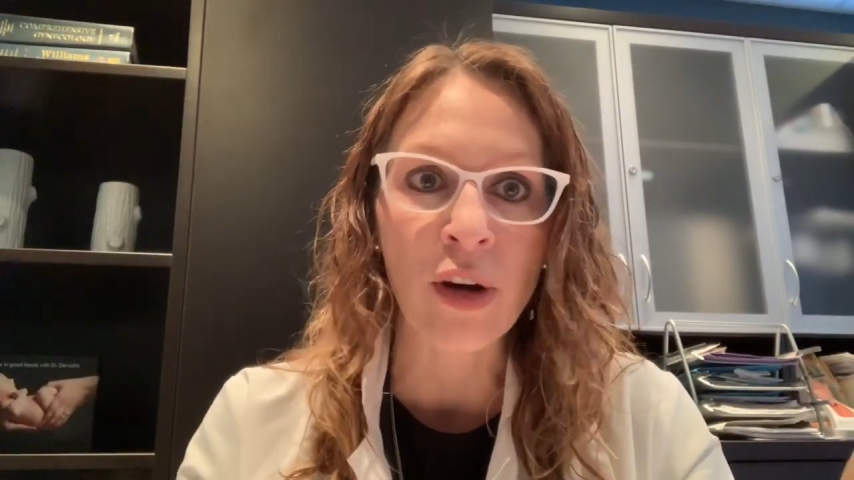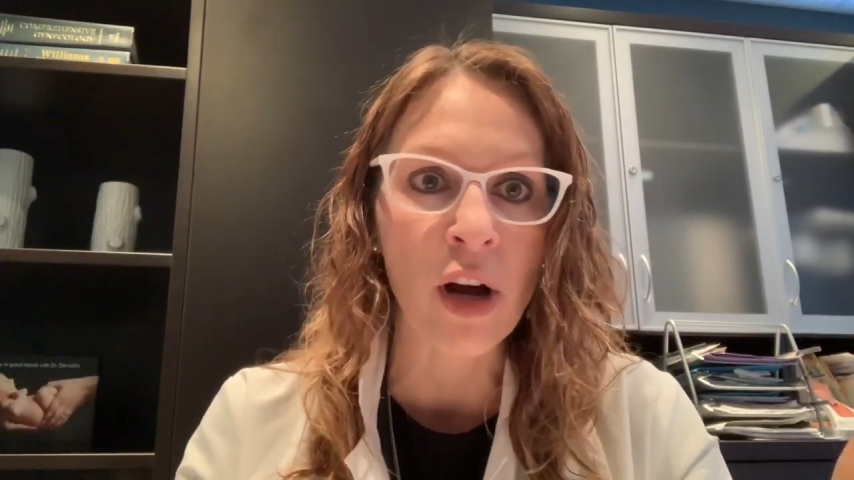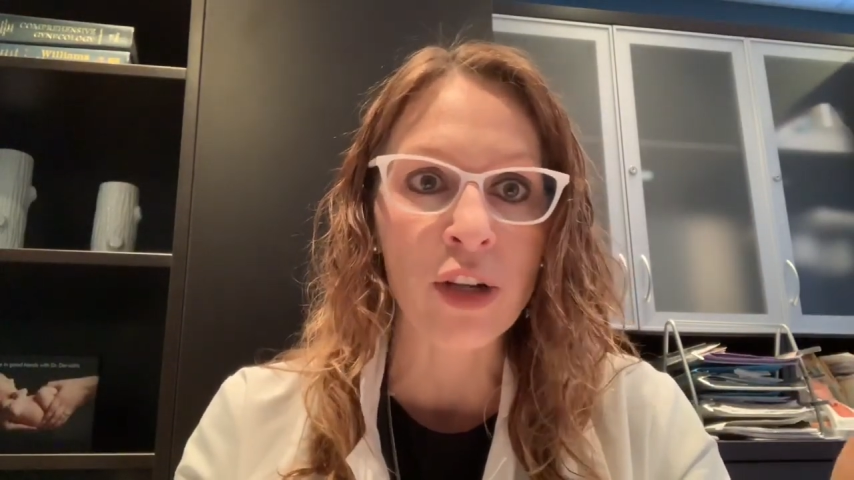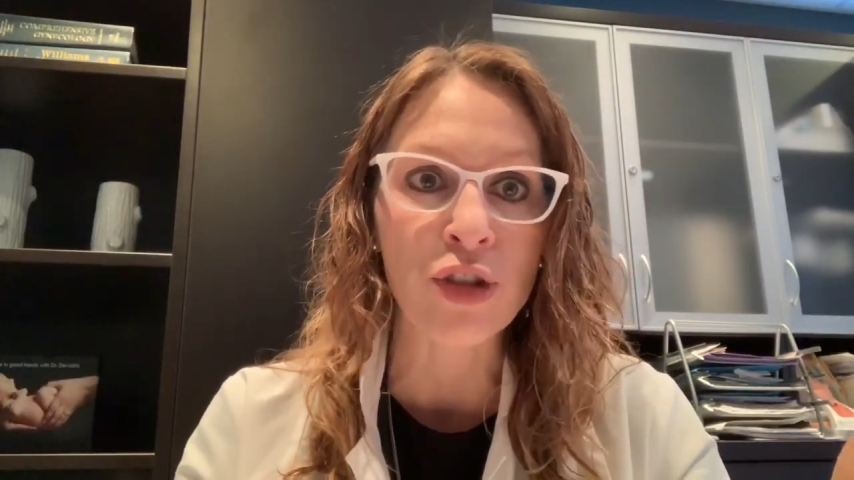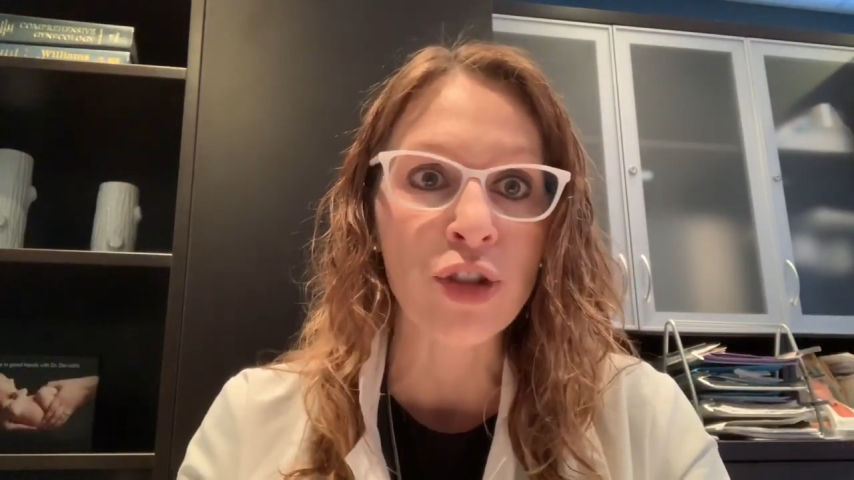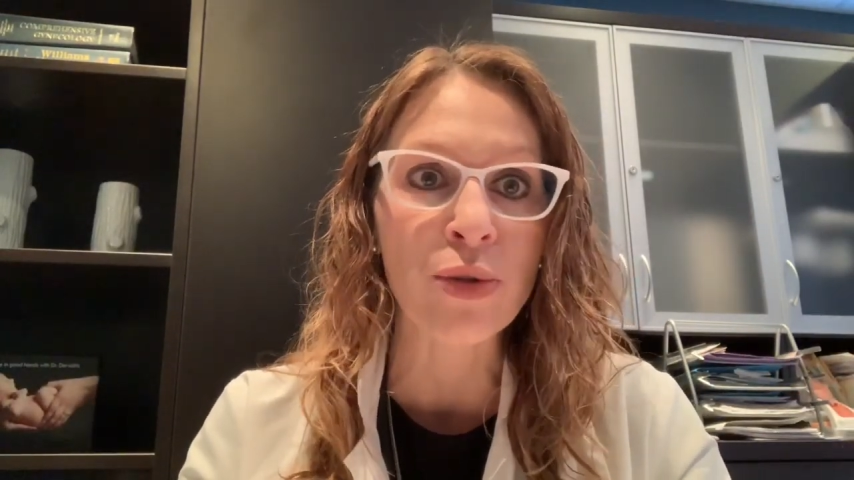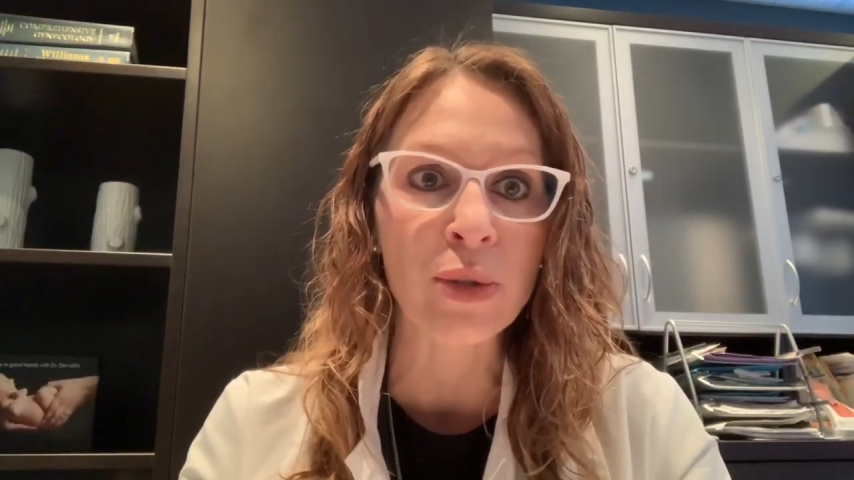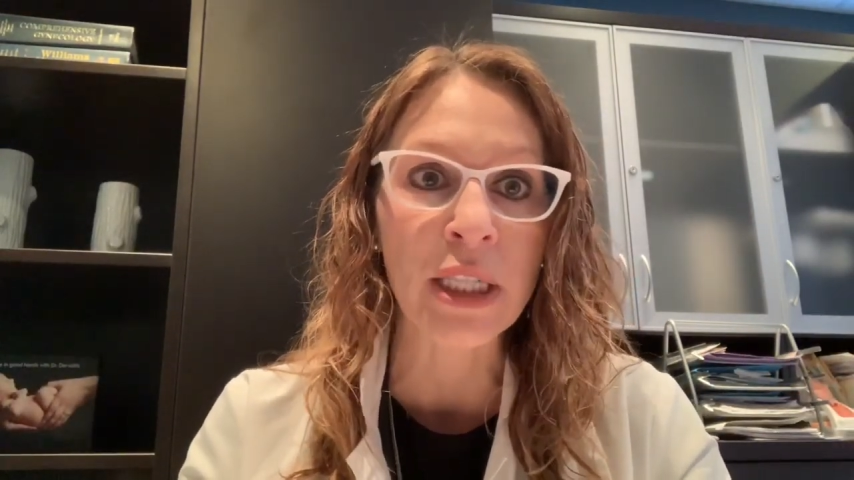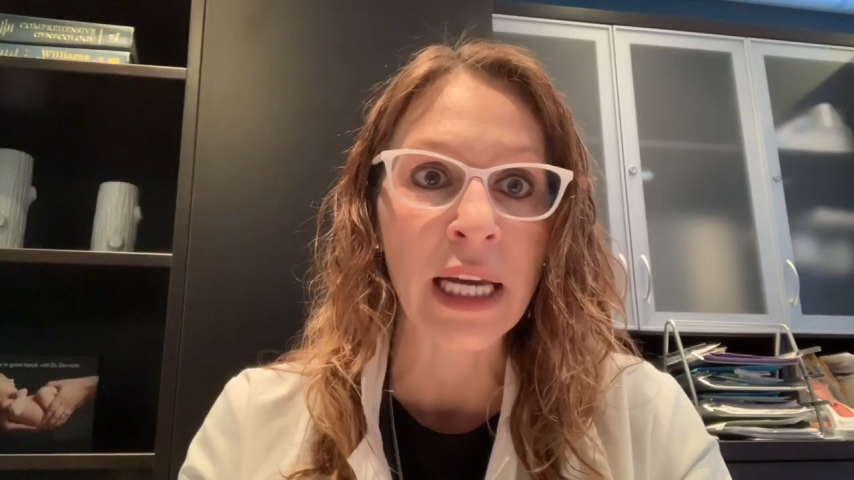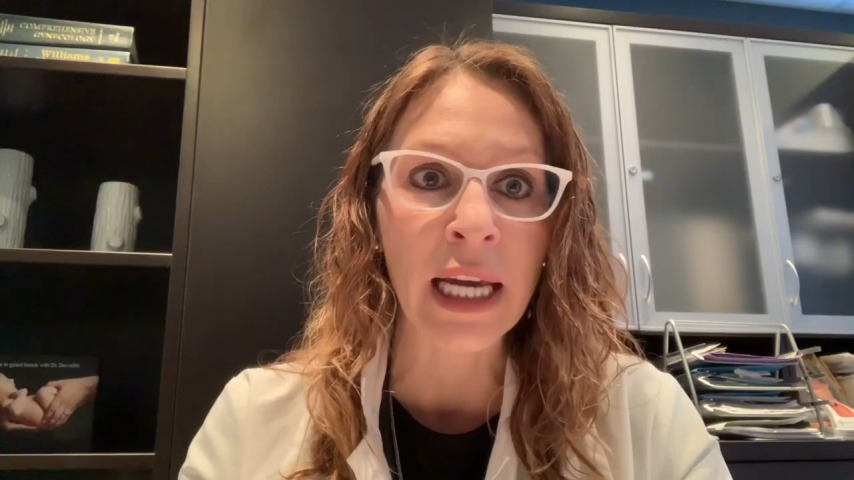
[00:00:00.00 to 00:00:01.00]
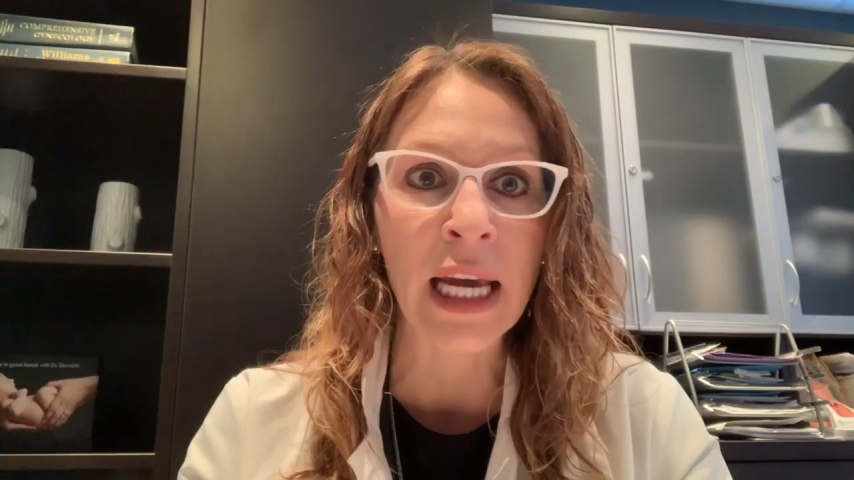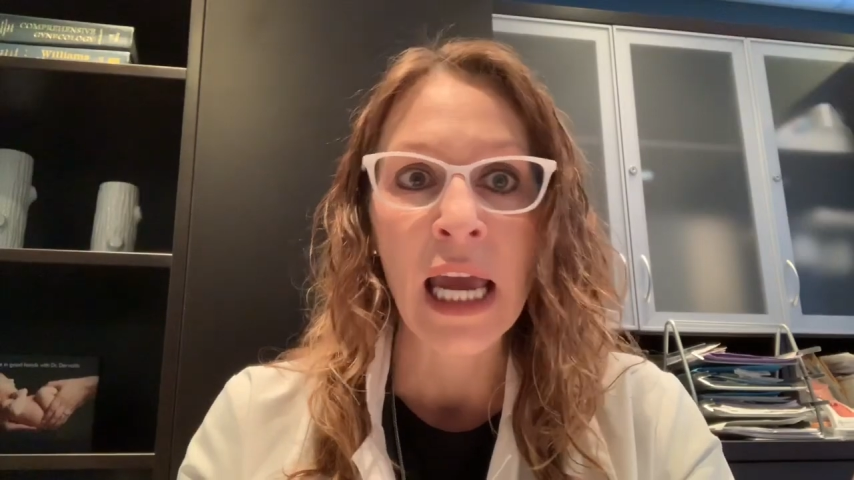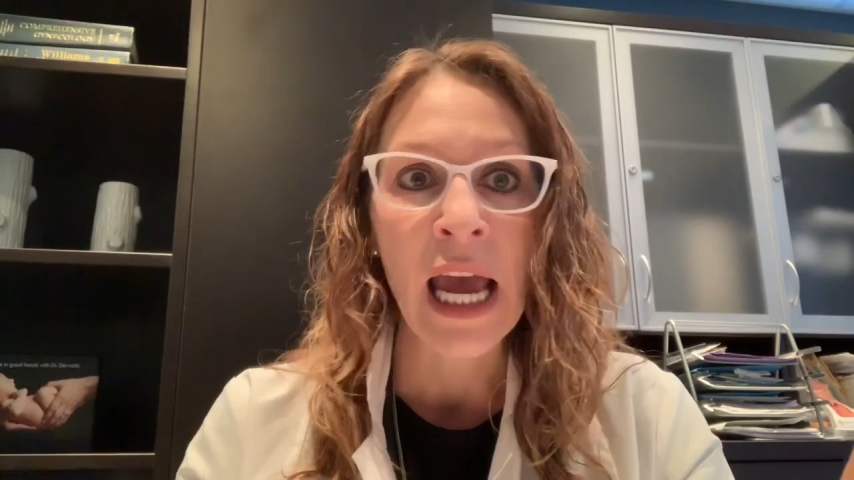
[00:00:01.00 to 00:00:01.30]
on Tuesday